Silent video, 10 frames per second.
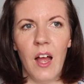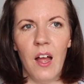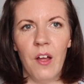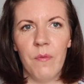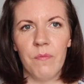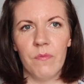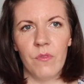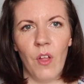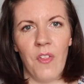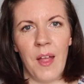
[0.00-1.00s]

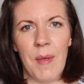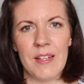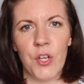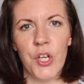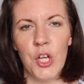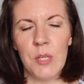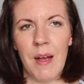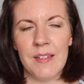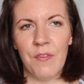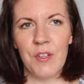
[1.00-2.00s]
Not that that makes a huge
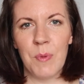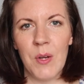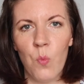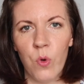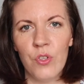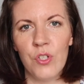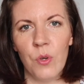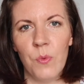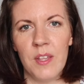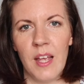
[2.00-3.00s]
amount of difference, but it would
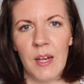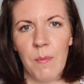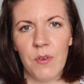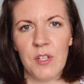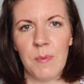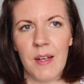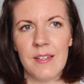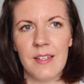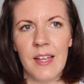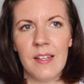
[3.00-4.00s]
do in a Moses
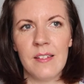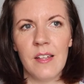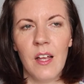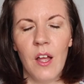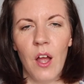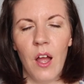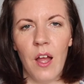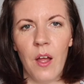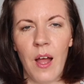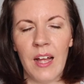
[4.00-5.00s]
basket.
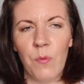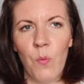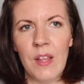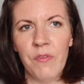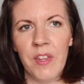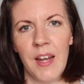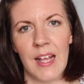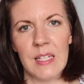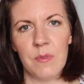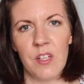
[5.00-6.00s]
I went for the
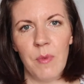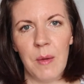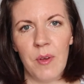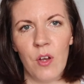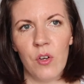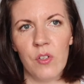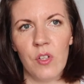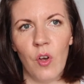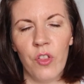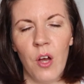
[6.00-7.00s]
Next to Me
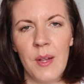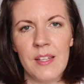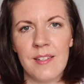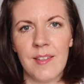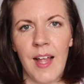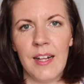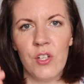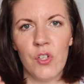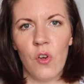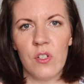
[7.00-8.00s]
because although it's slightly
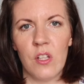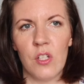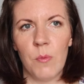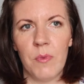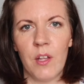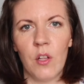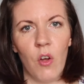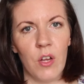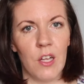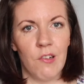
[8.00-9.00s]
shorter than some of the
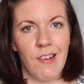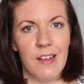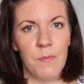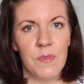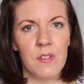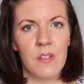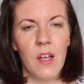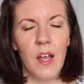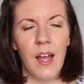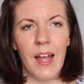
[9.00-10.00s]
longer cribs,
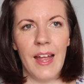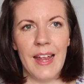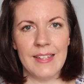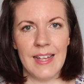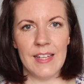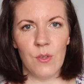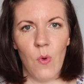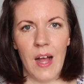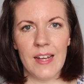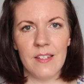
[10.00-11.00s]
it is
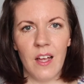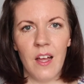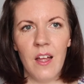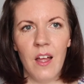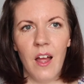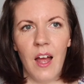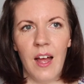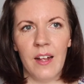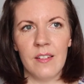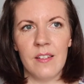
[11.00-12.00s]
wider,
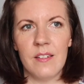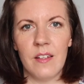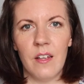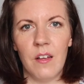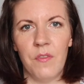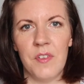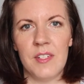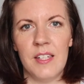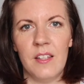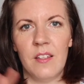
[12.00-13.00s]
and
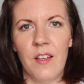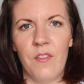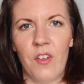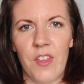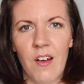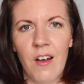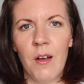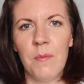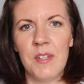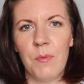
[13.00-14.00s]
obviously they've got their
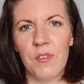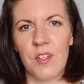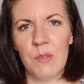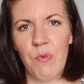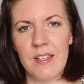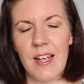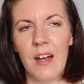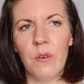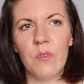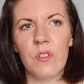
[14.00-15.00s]
arms, they want to spread
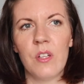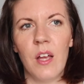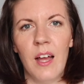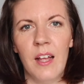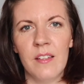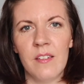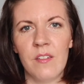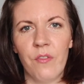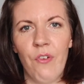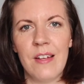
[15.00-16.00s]
out, and
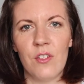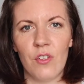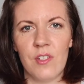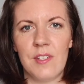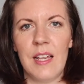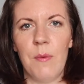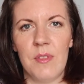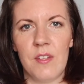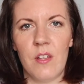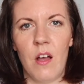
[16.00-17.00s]
Fraser does sleep
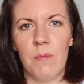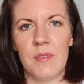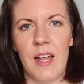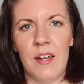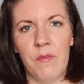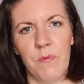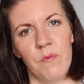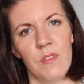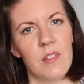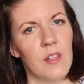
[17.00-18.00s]
with his arms kind of
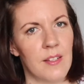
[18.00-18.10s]
to